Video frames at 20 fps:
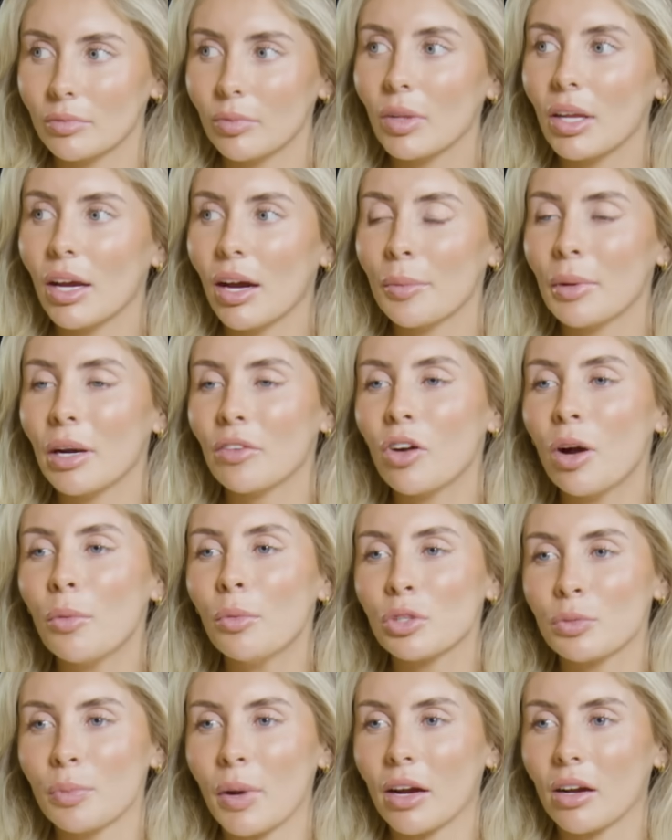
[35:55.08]
Yeah, I mean, I've got a
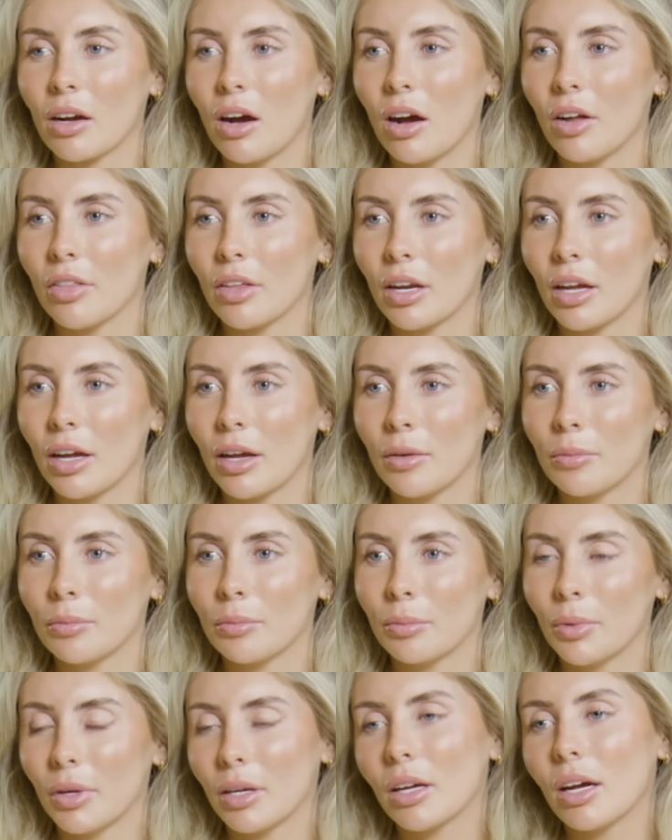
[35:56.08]
much better car than
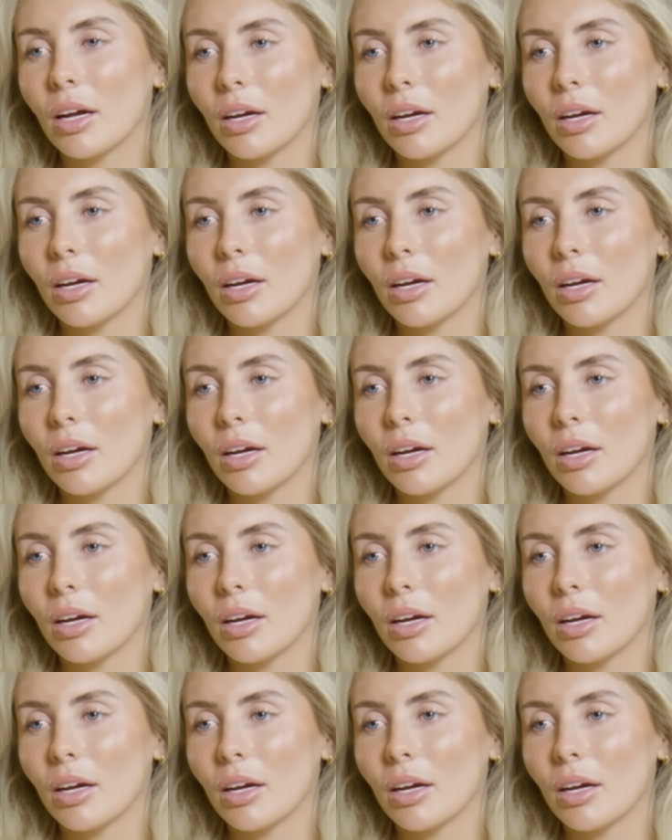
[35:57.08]
him, but